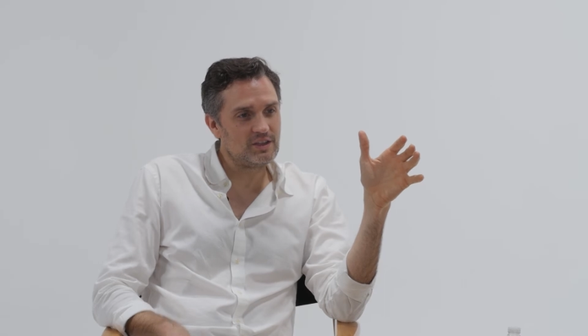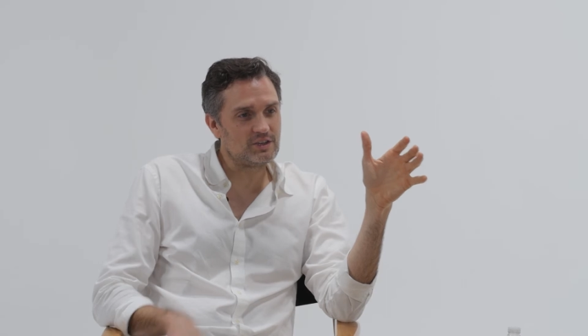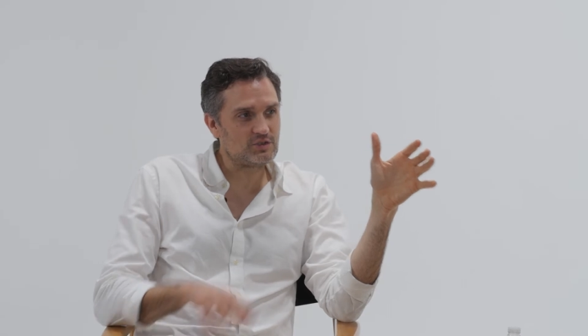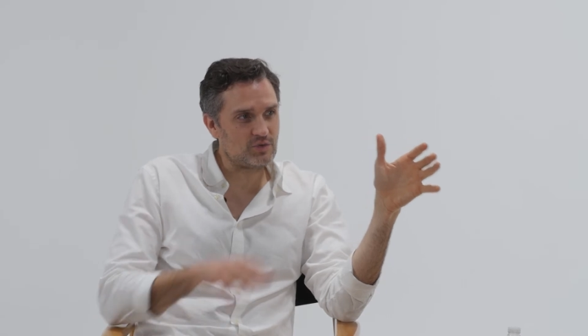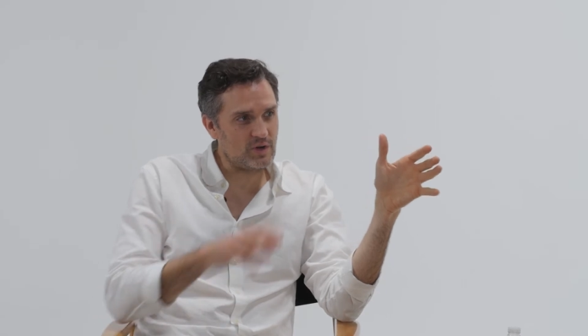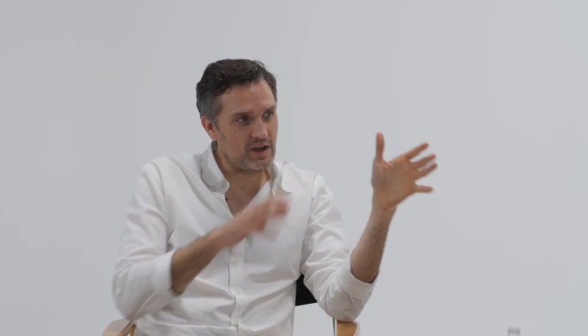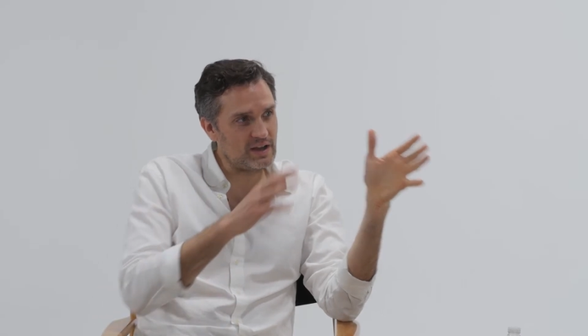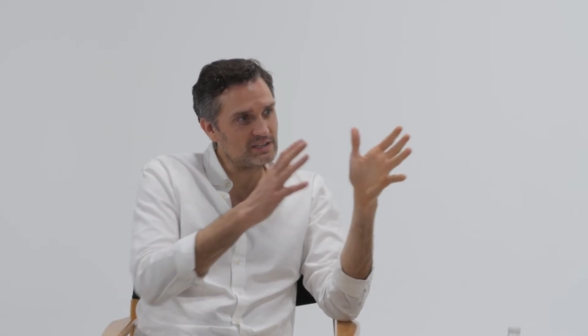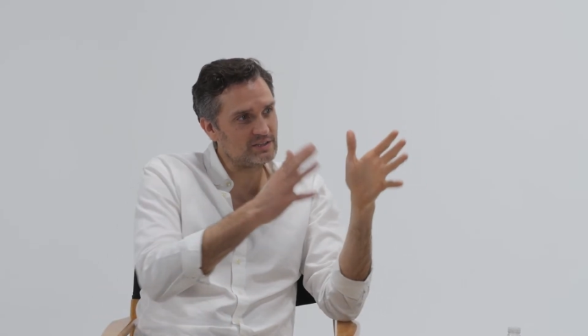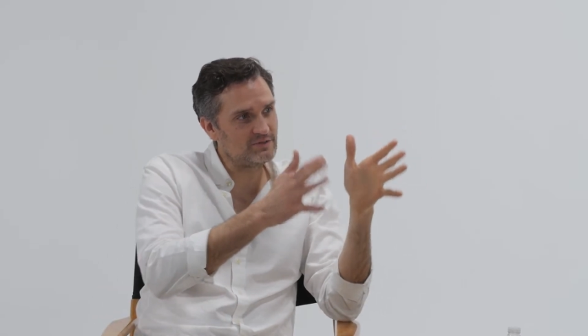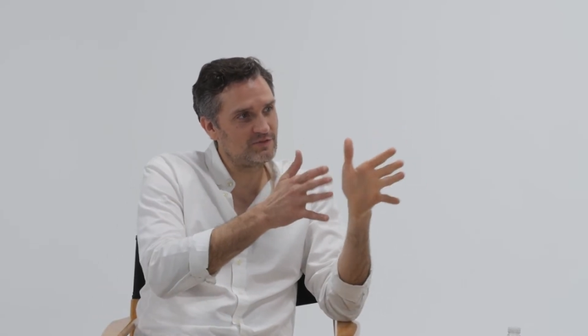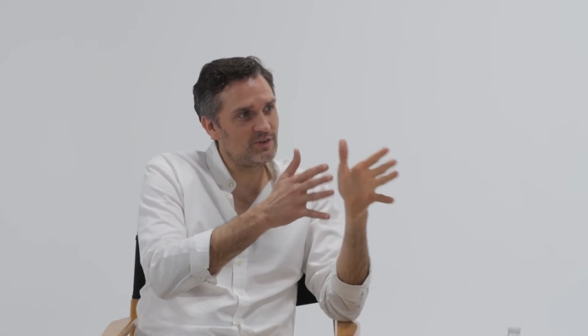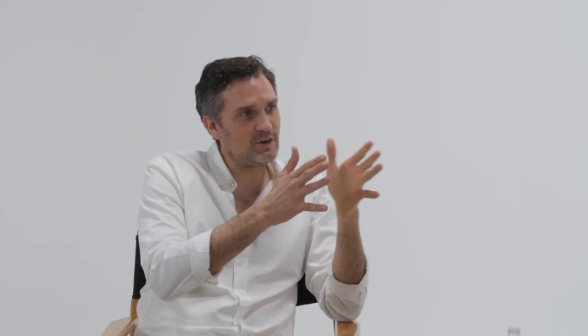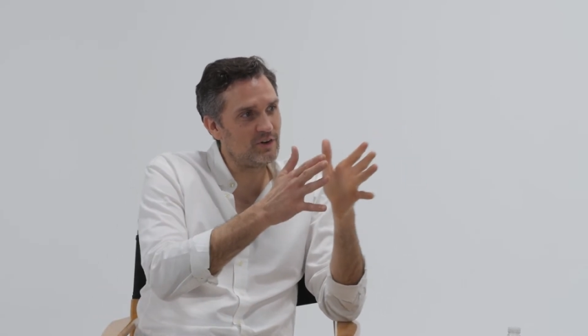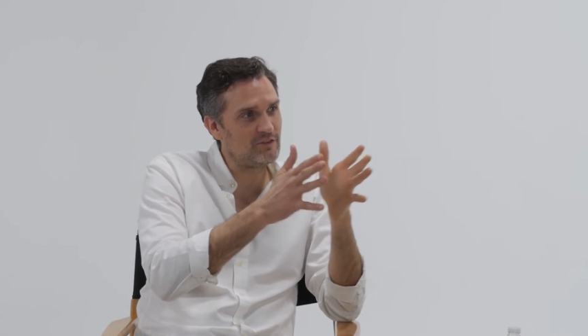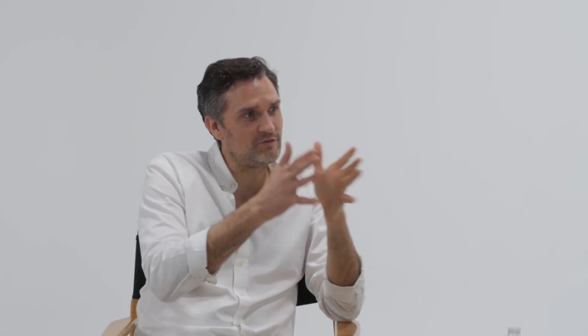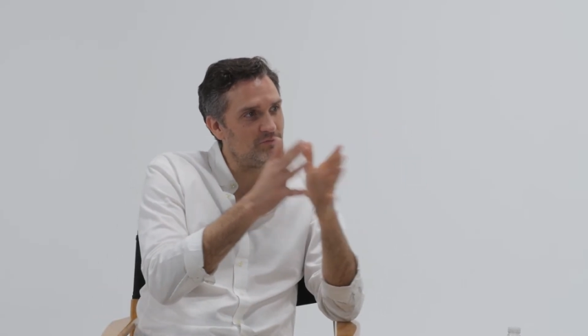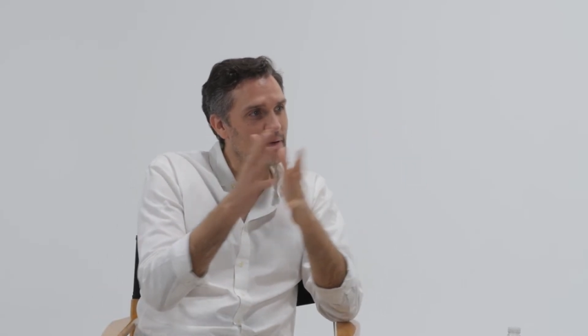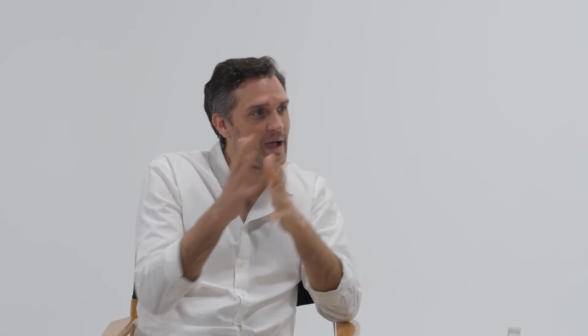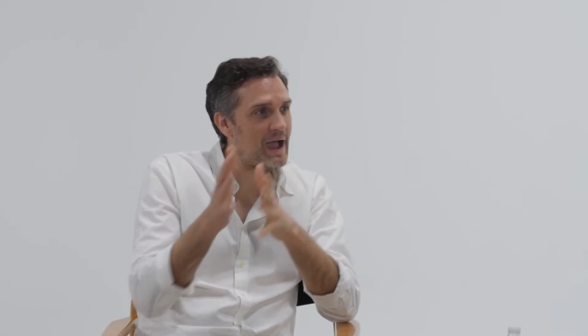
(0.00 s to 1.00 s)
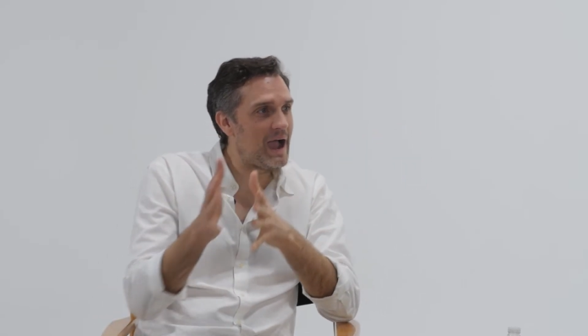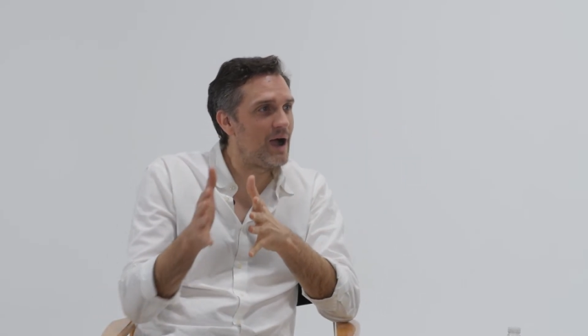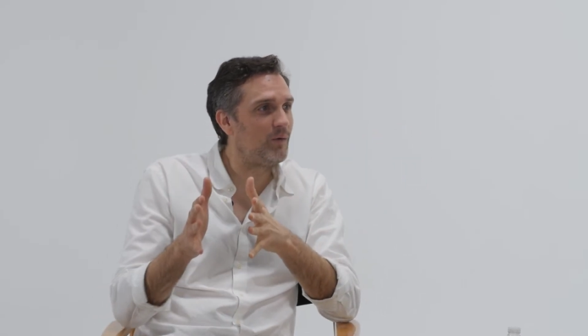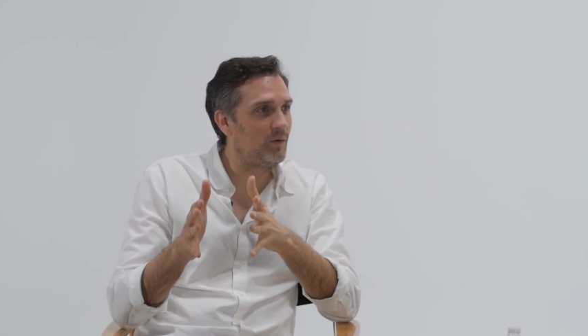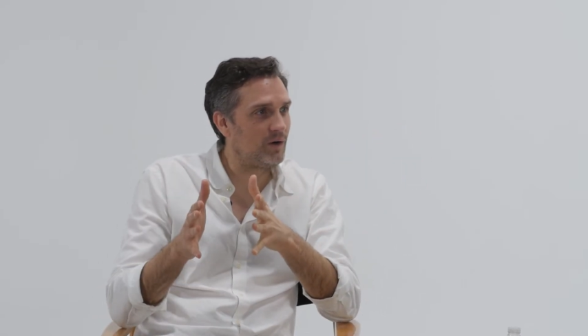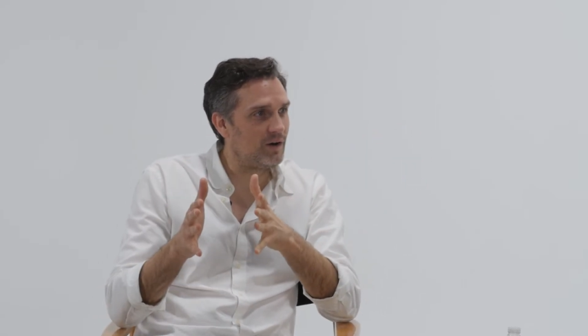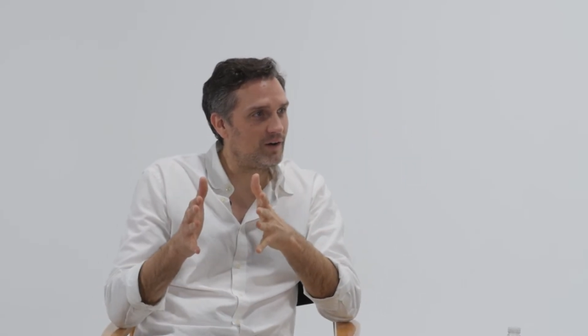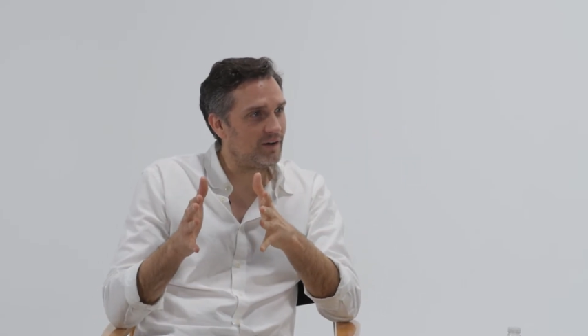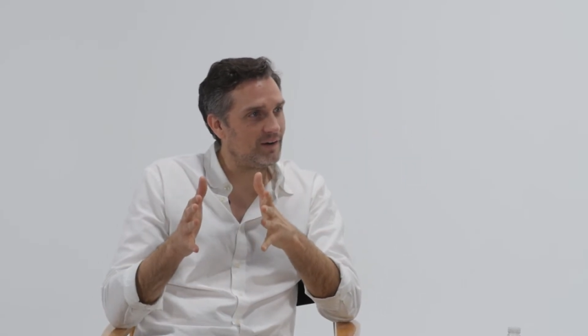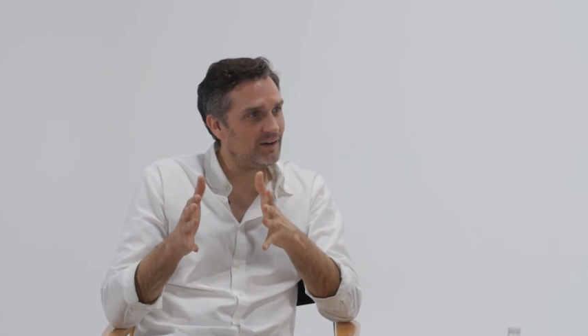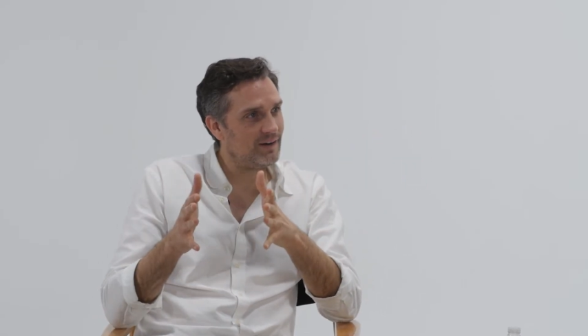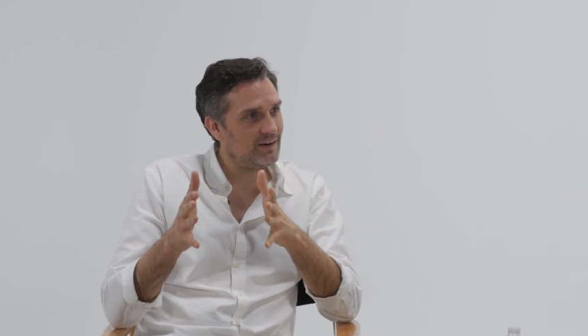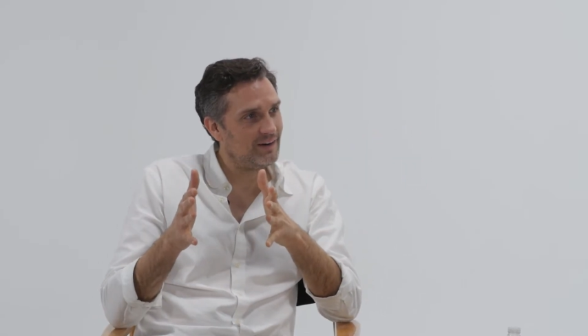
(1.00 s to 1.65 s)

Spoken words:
transfer of power